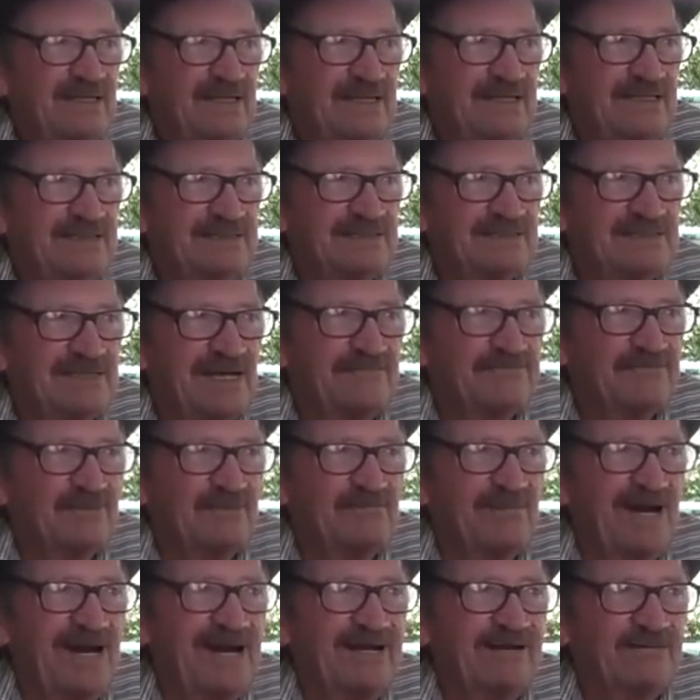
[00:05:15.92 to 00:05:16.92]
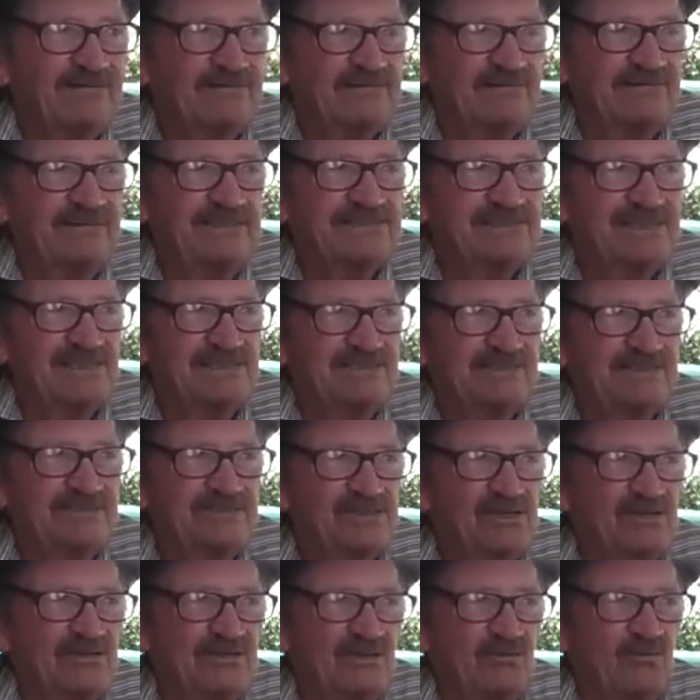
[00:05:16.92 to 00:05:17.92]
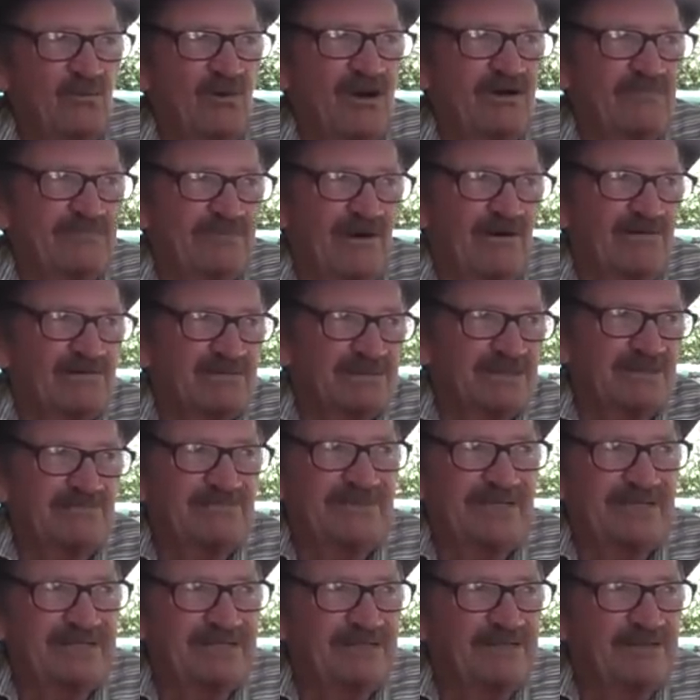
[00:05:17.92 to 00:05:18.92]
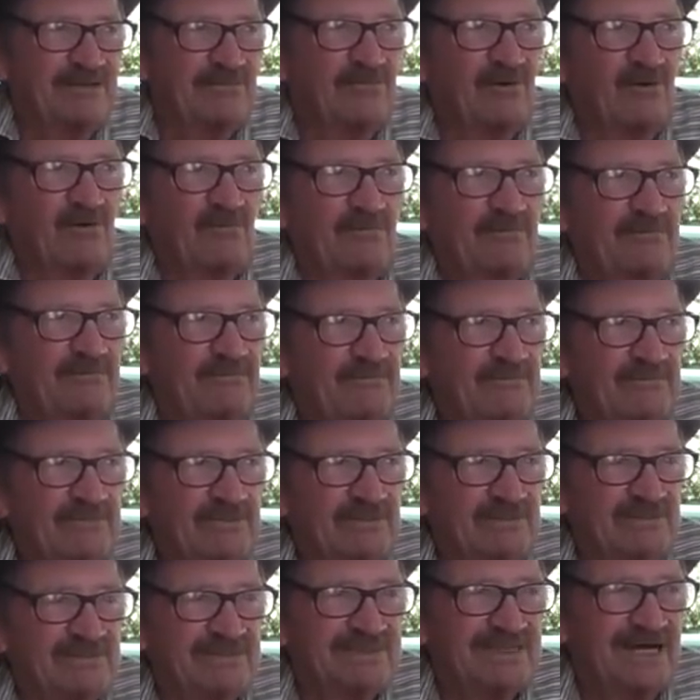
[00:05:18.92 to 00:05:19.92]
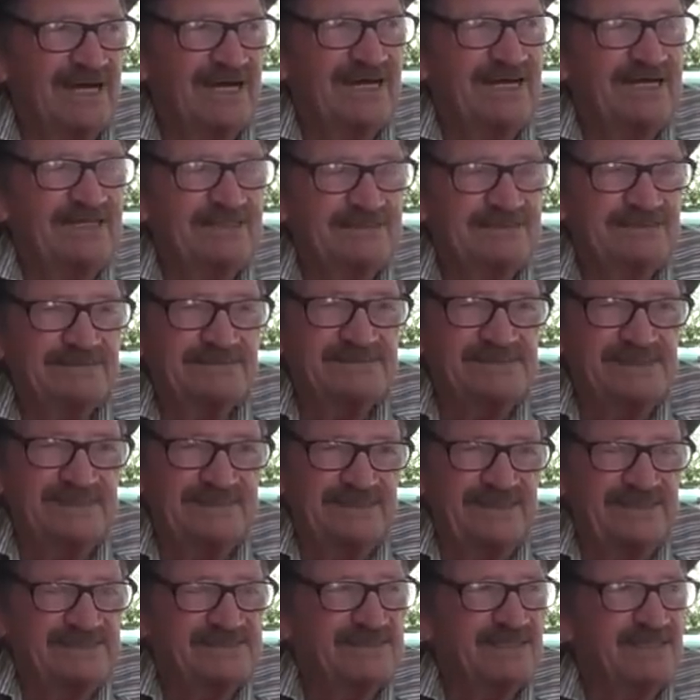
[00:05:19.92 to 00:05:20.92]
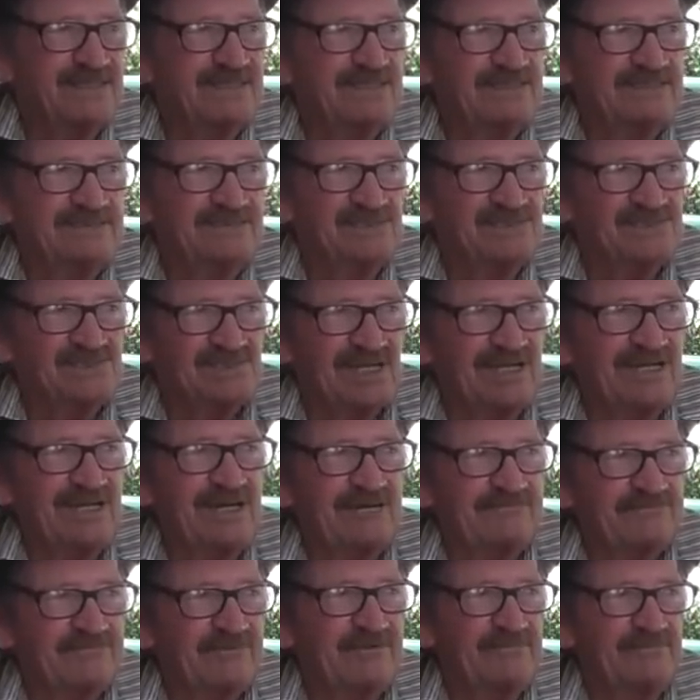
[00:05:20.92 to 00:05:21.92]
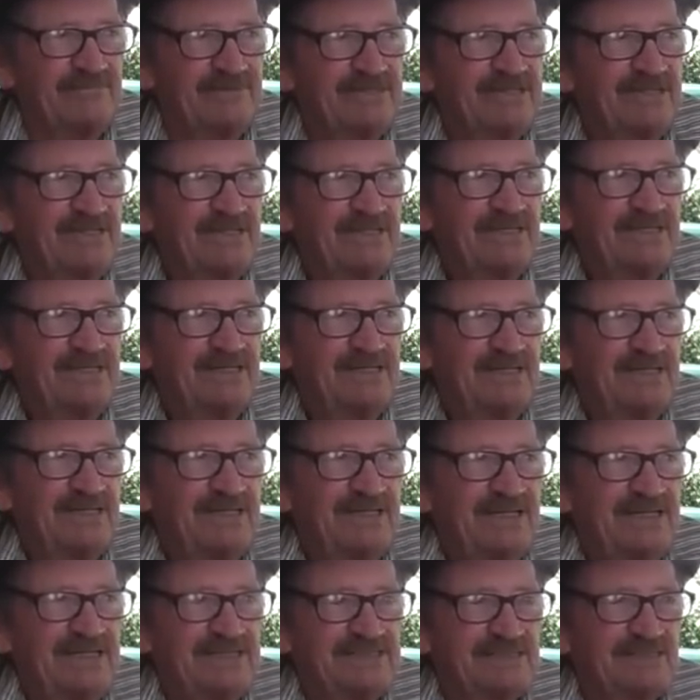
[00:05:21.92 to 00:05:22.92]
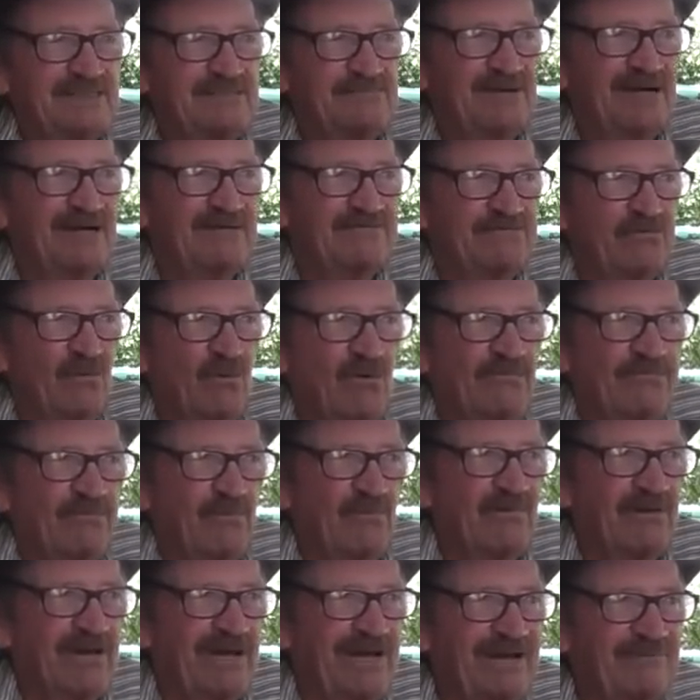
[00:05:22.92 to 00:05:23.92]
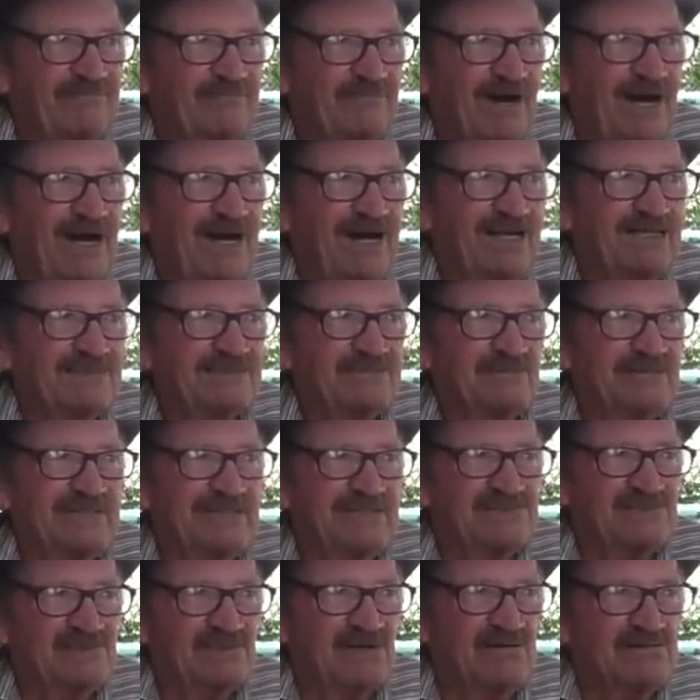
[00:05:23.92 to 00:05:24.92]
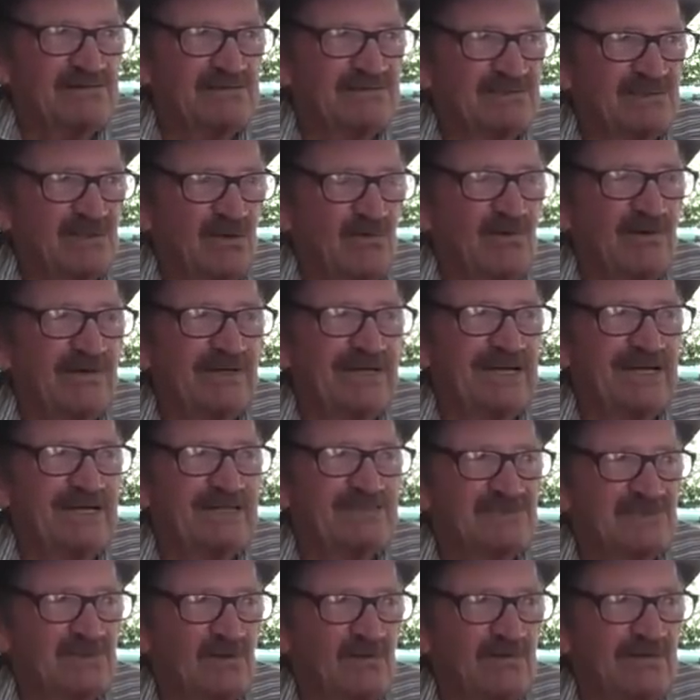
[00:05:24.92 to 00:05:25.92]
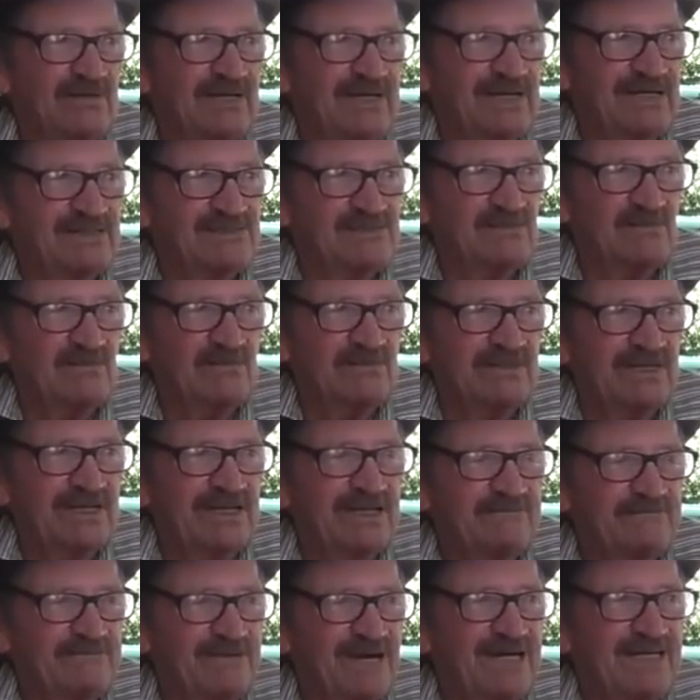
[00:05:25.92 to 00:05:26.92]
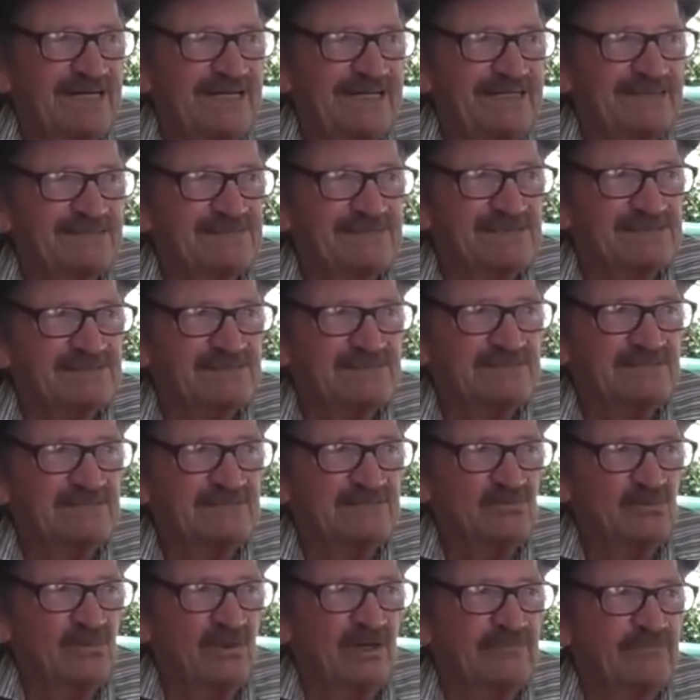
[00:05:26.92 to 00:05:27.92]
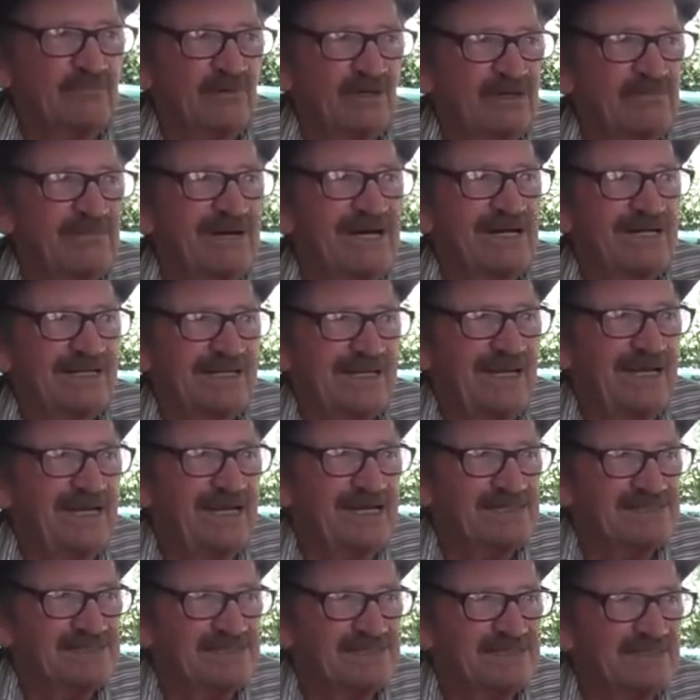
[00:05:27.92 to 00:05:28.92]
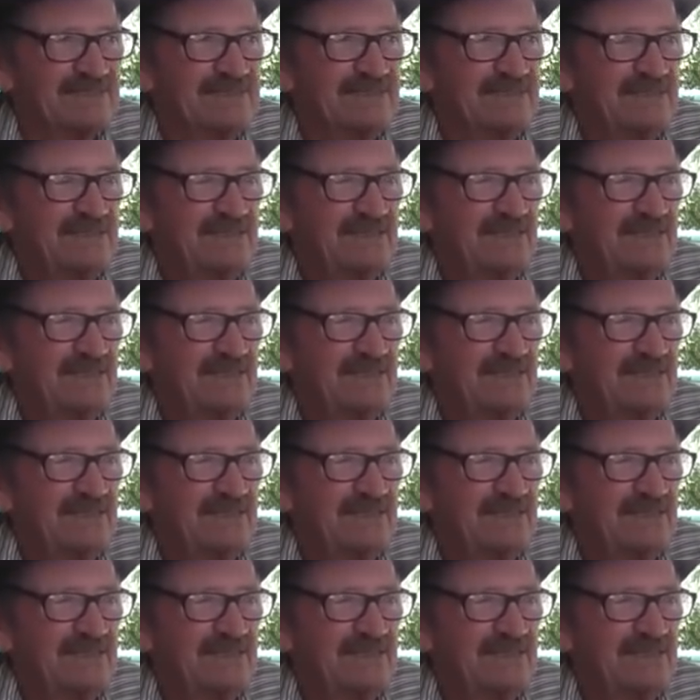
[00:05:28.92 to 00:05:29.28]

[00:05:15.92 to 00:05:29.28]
He says, after a mile or two, he says, "You jerk your water up and of your rope, good and tight." And he said, "Just stay after him." he's in about four, four and a half miles. Well, he'll start slowing down, slowing down, slowing down. Finally, he'll just run plumb out of gas. Yeah.